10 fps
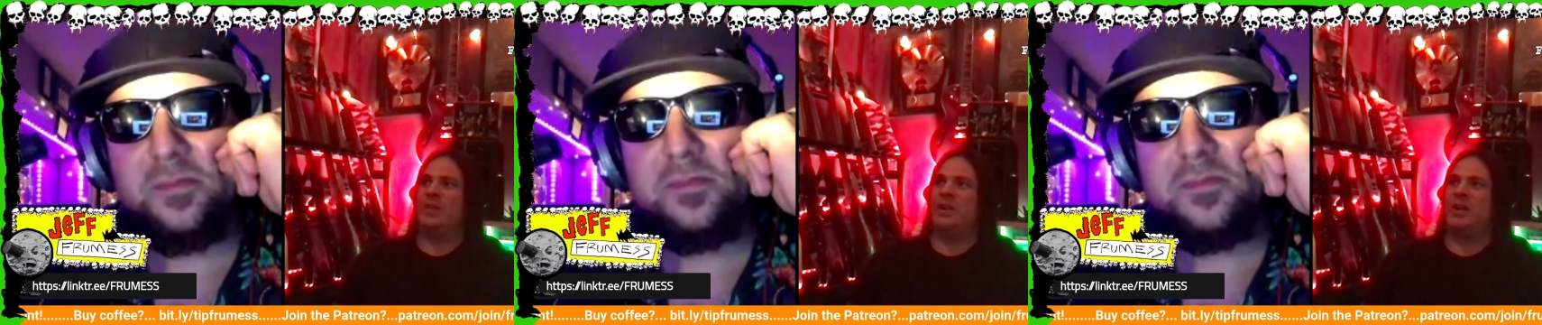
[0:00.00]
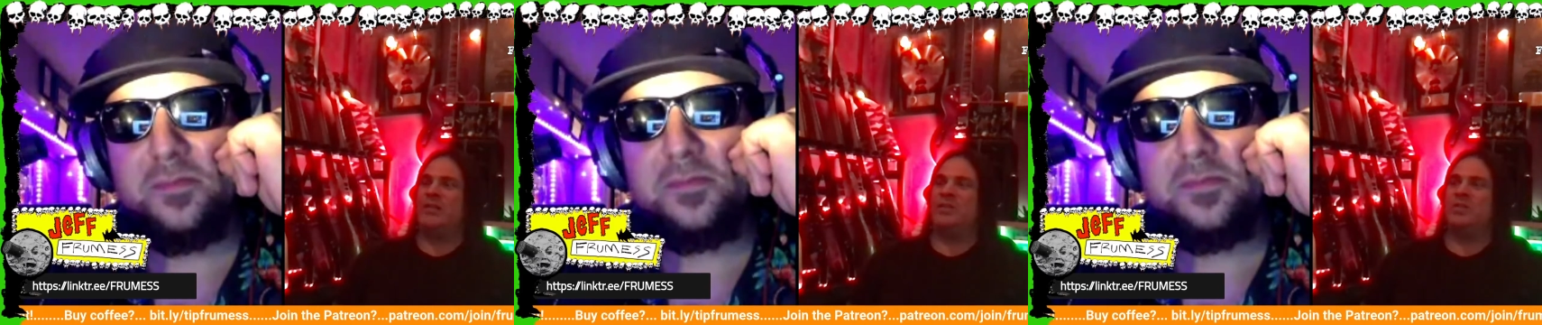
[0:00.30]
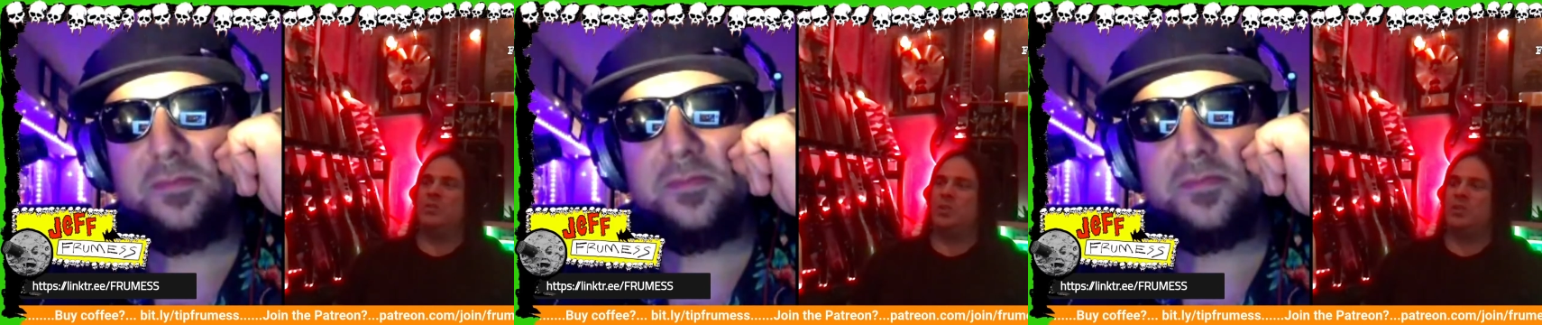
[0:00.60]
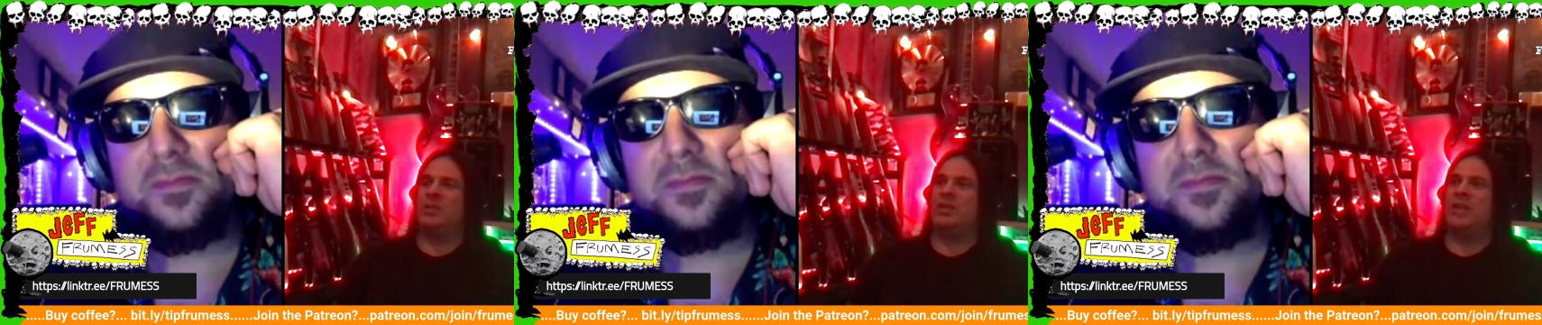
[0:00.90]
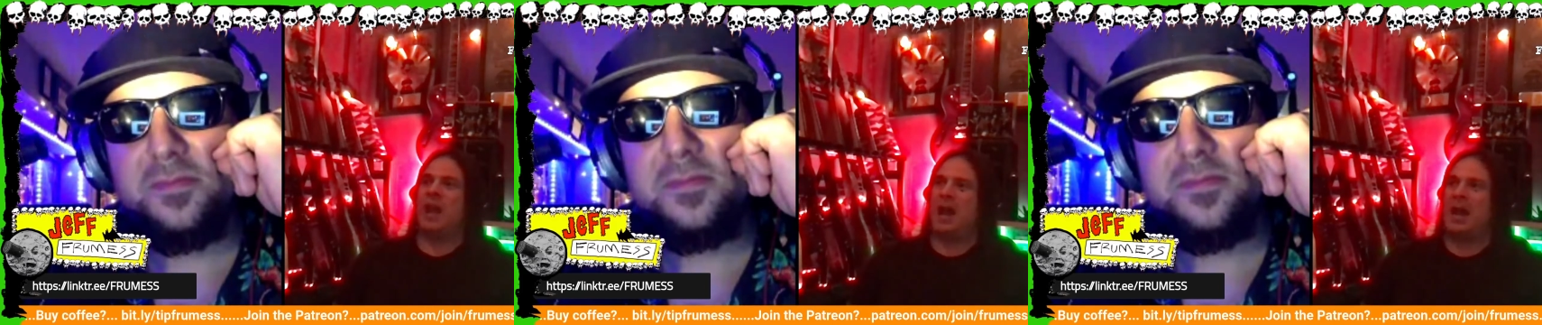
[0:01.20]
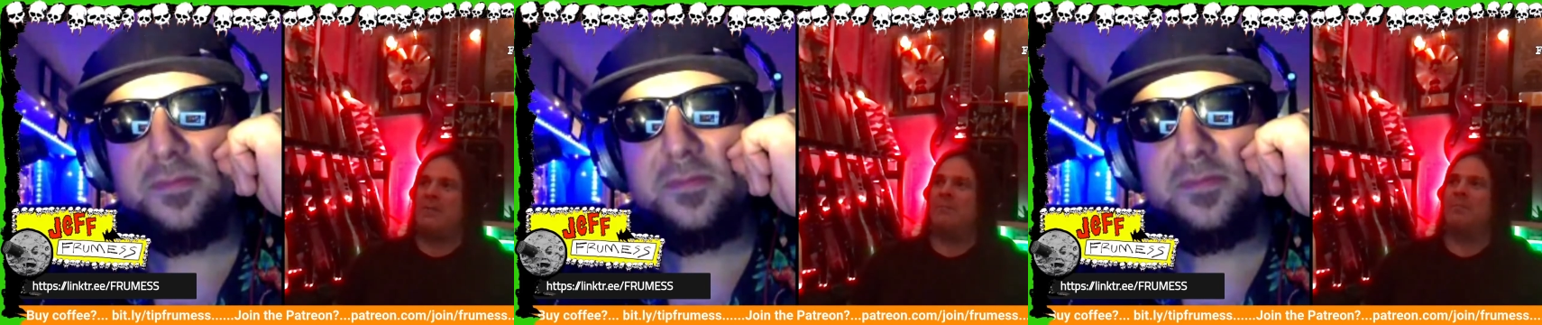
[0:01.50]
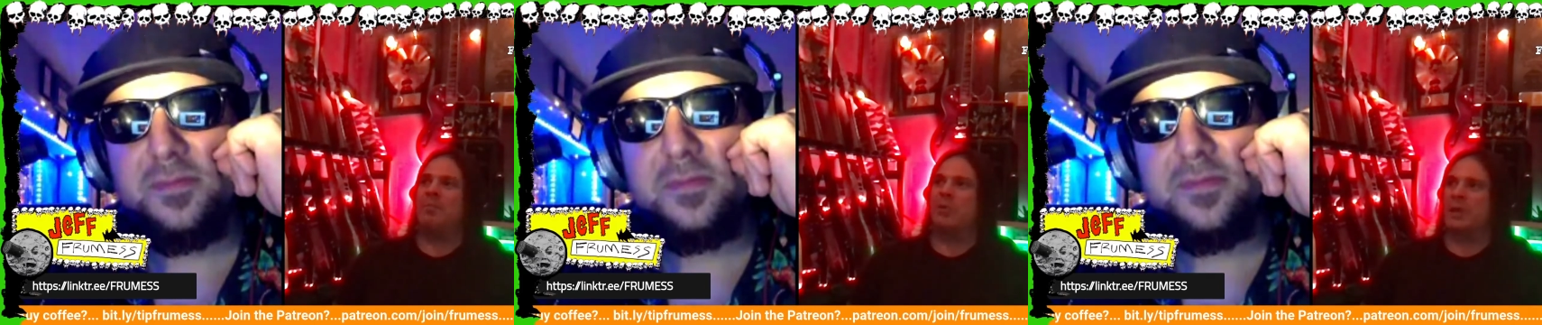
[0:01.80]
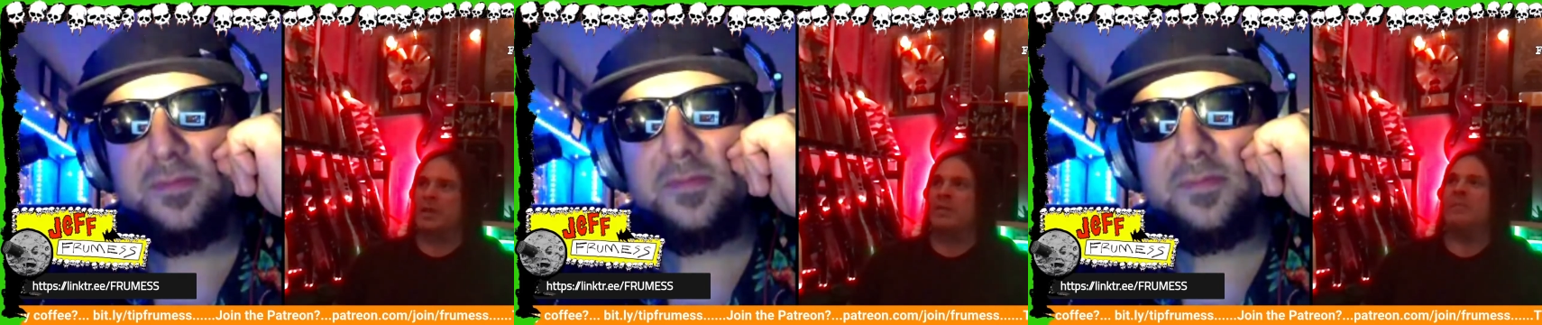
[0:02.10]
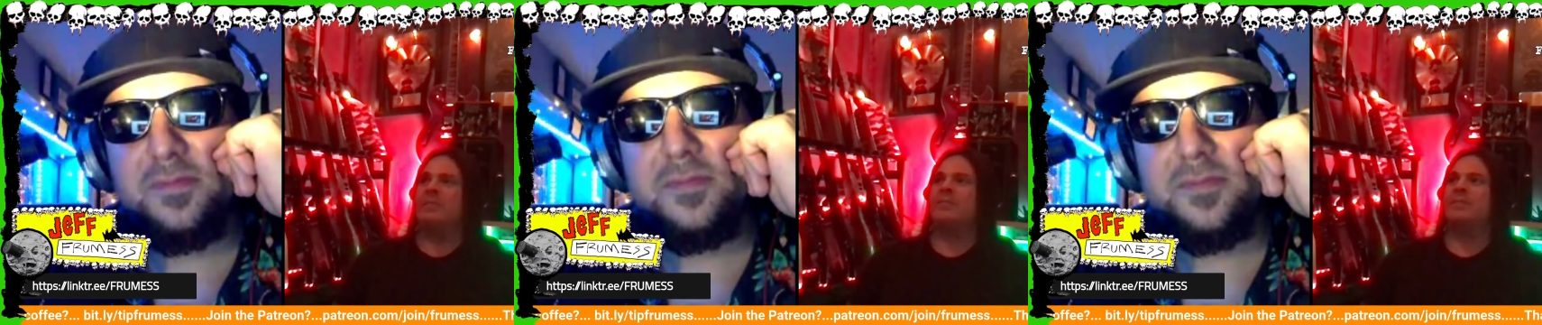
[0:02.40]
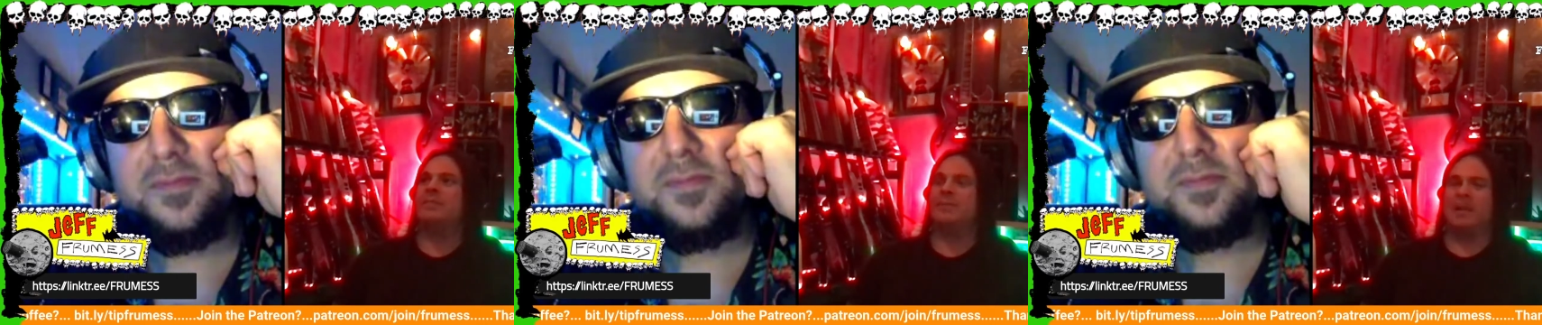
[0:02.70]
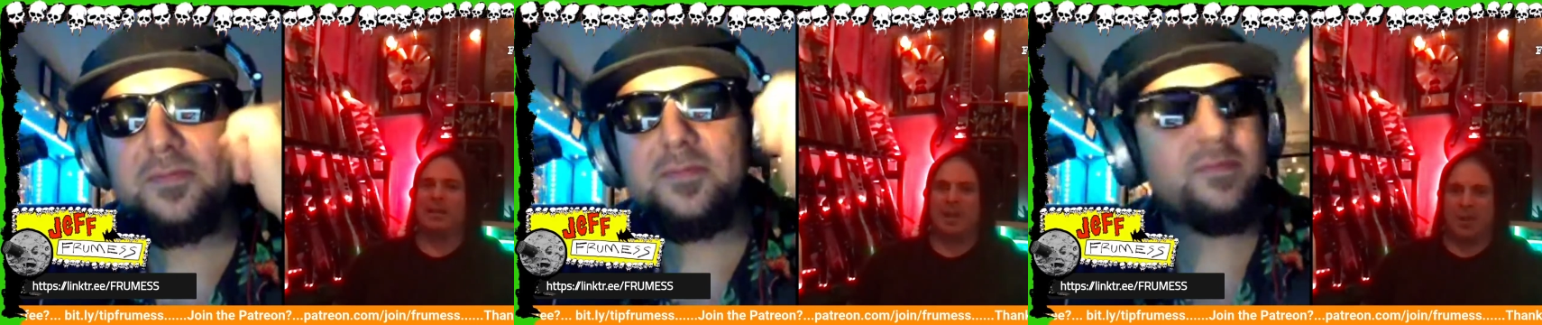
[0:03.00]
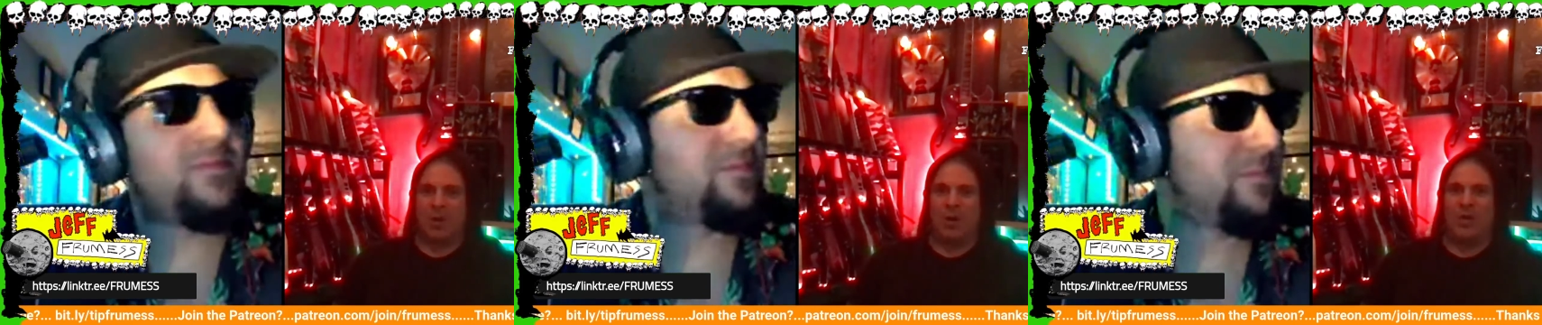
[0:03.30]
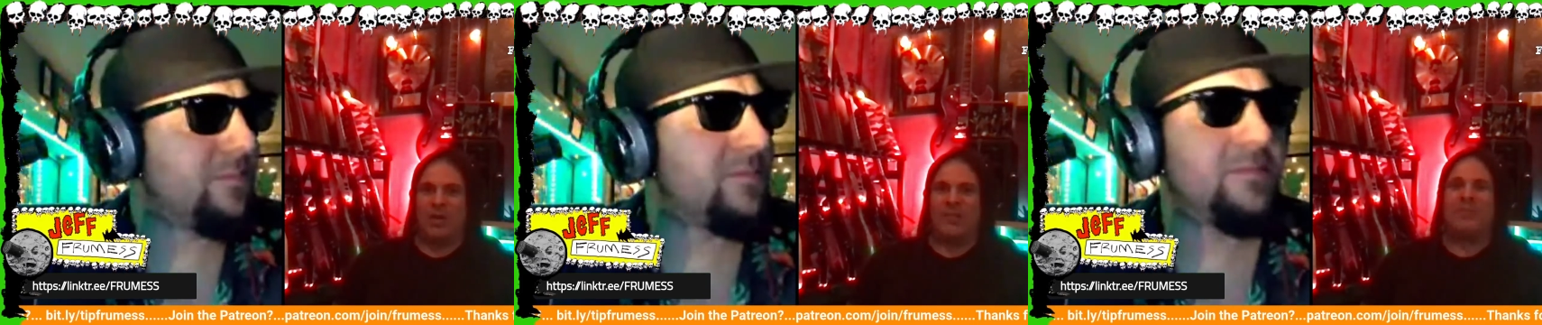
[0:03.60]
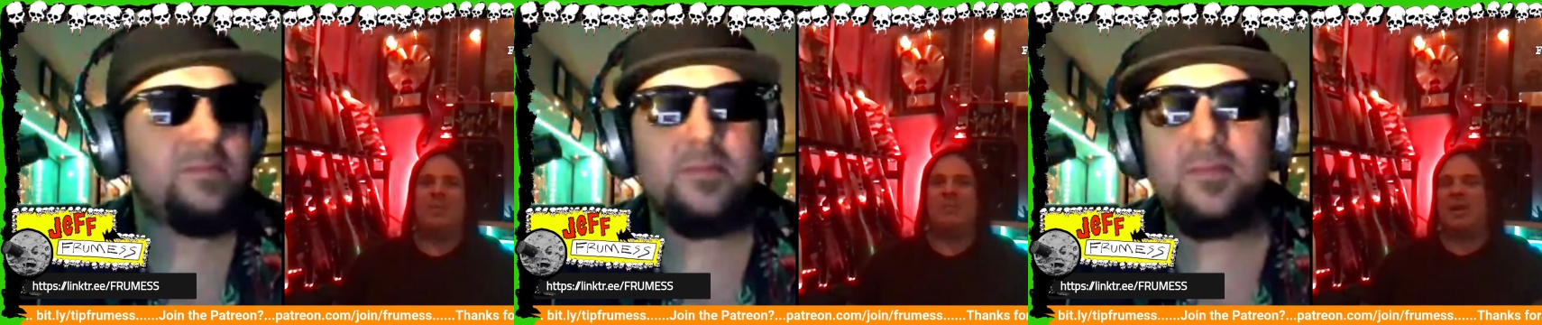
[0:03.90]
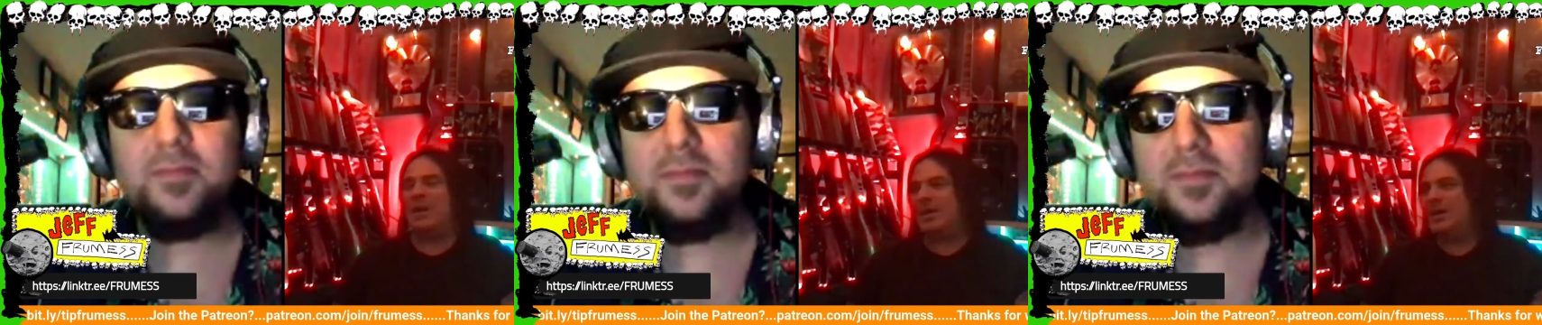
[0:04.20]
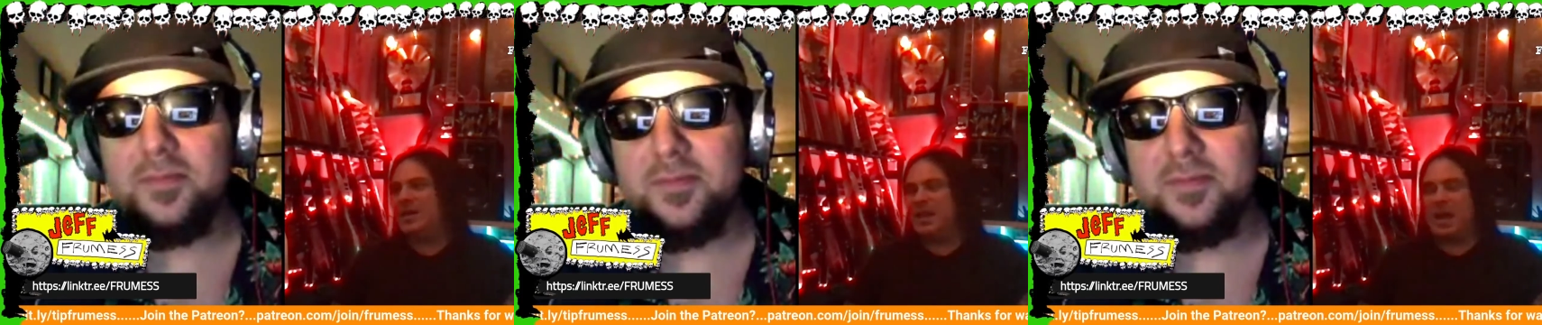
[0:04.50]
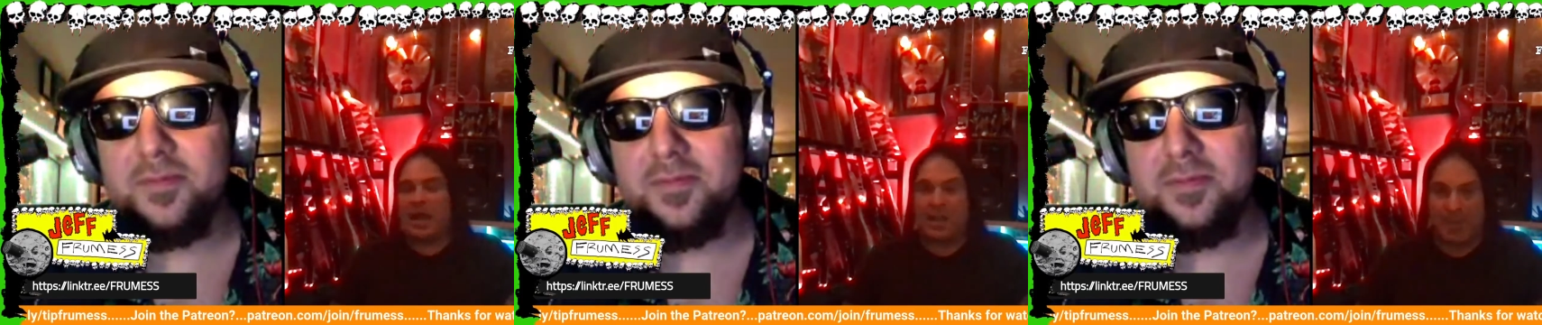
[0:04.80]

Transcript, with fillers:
Speaker 1: hot you could not breathe at all. I remember I, I had my